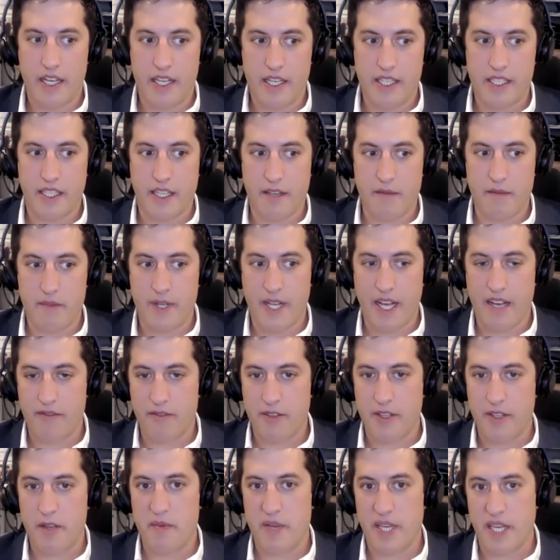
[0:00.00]
It can
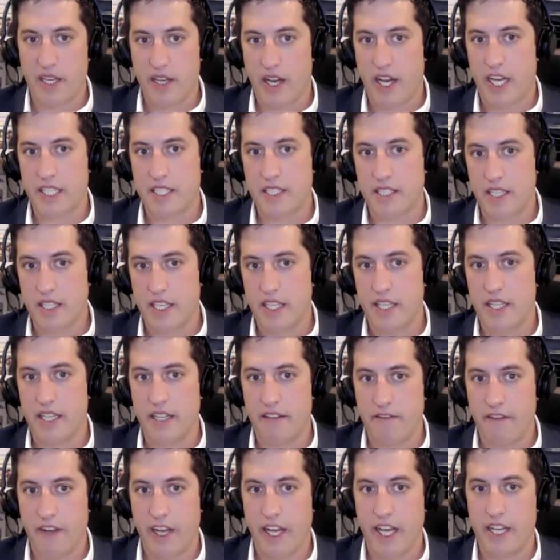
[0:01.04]
definitely be costly. The
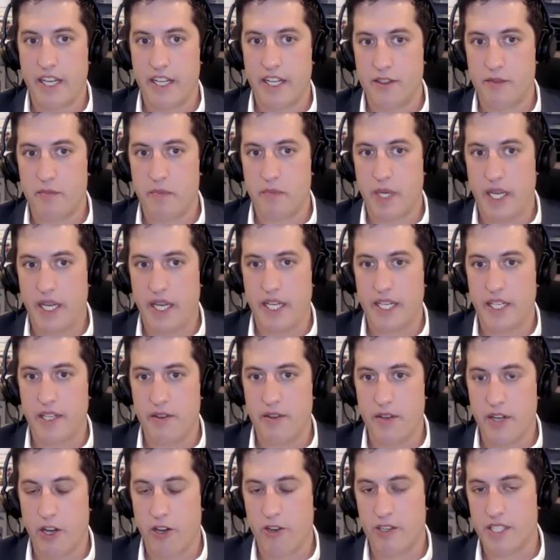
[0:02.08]
advantage being,
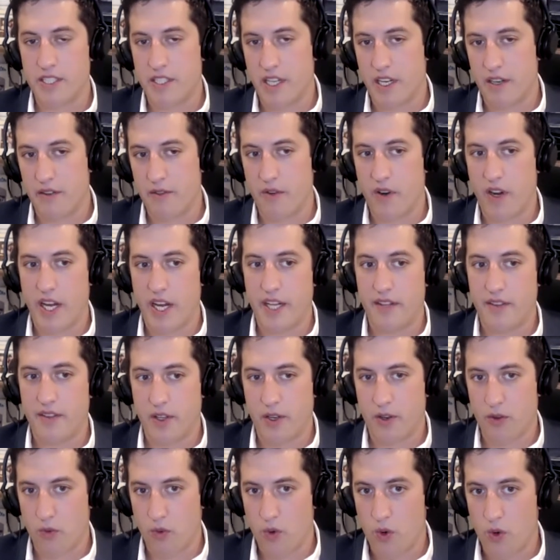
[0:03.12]
it's done right,
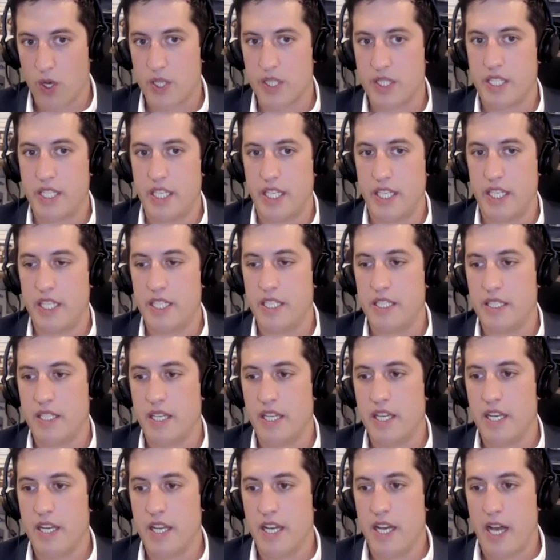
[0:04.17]
there are warranties.
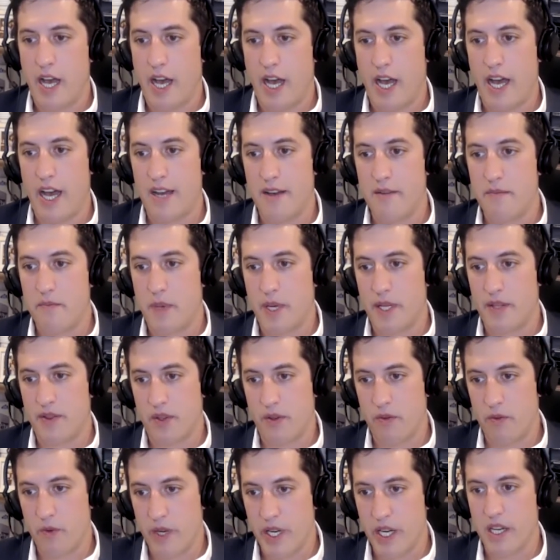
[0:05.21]
But the
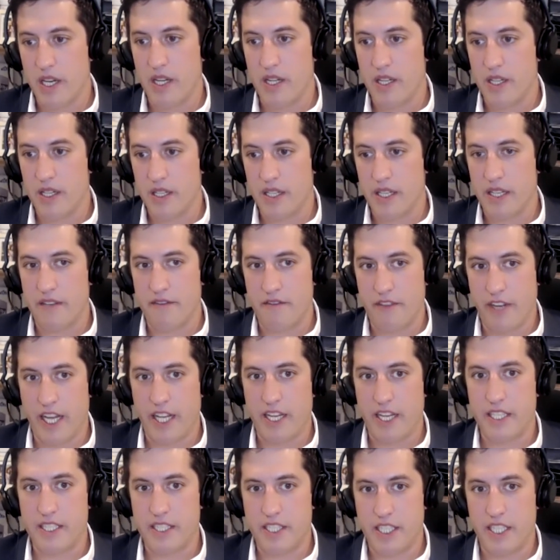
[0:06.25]
real
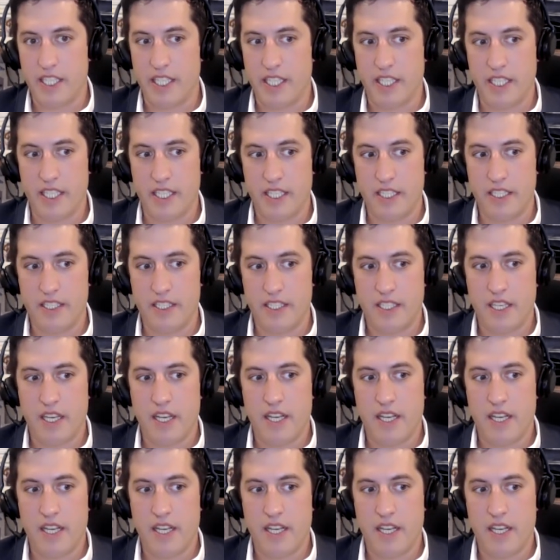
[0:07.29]
advantage is